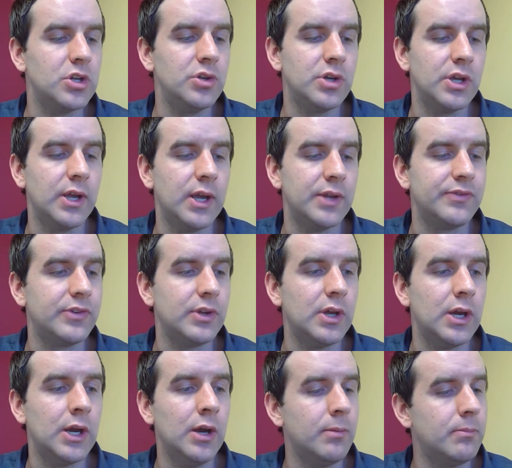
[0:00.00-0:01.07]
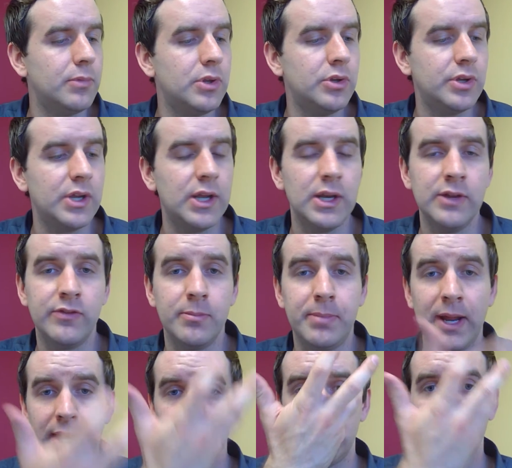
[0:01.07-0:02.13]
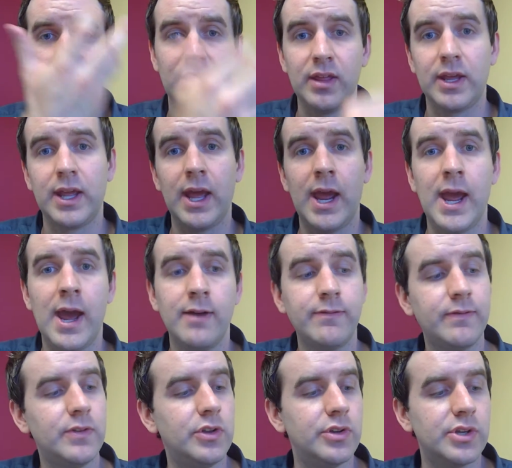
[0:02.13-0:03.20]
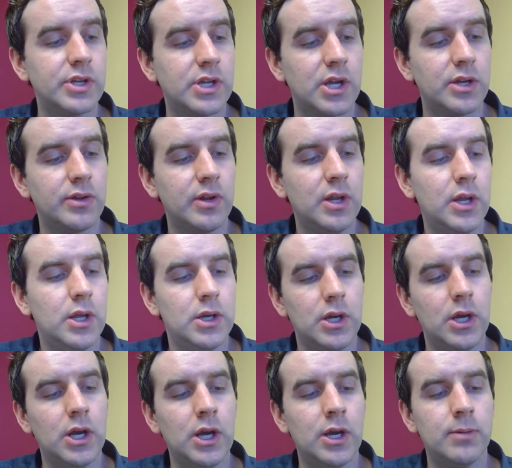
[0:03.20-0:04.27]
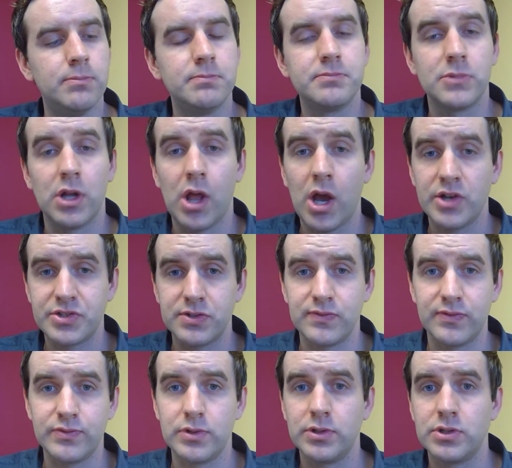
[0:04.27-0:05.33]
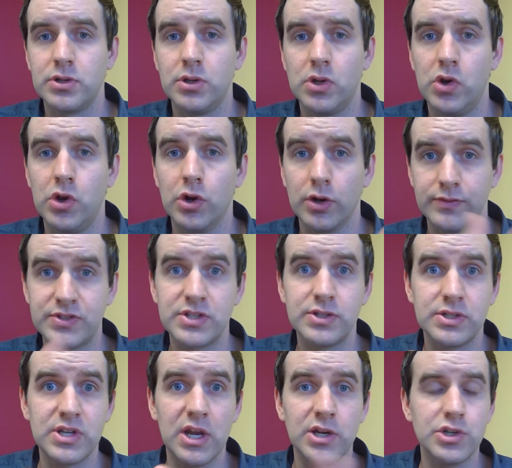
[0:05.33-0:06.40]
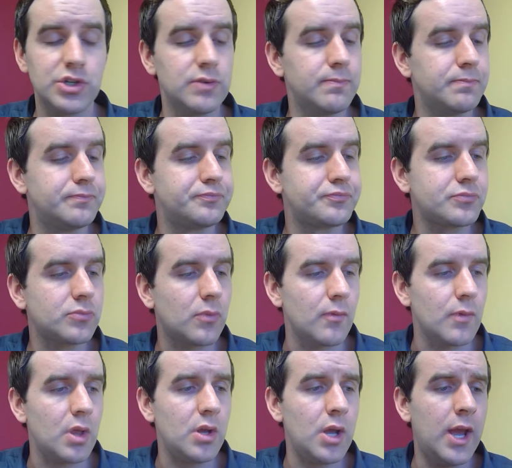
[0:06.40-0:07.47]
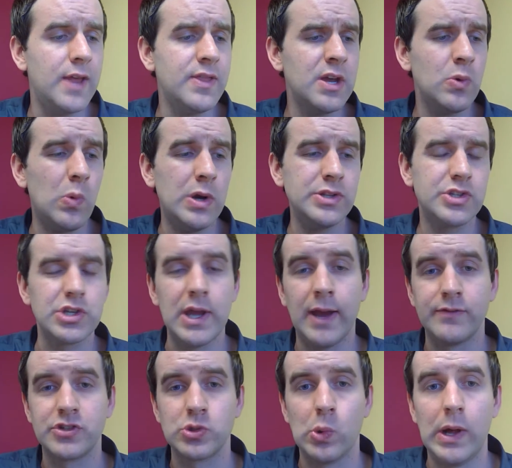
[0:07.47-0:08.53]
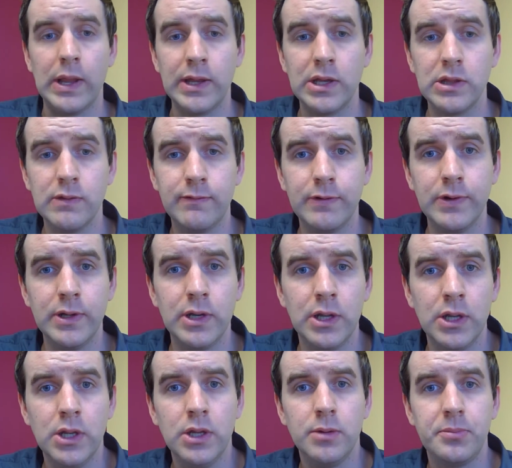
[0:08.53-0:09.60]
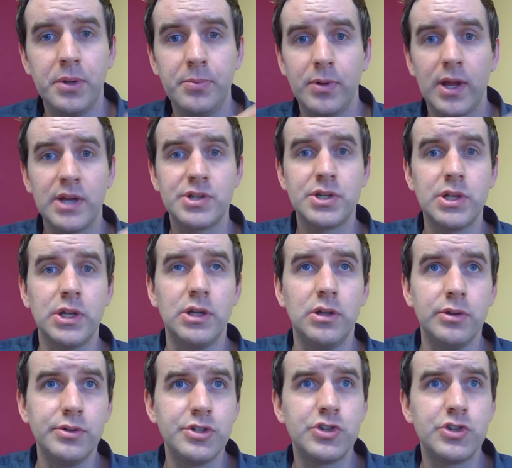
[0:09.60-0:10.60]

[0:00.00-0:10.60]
You can get even pain into the calf. You can get loss of nerve sensation. And then once you have swelling in the foot, people actually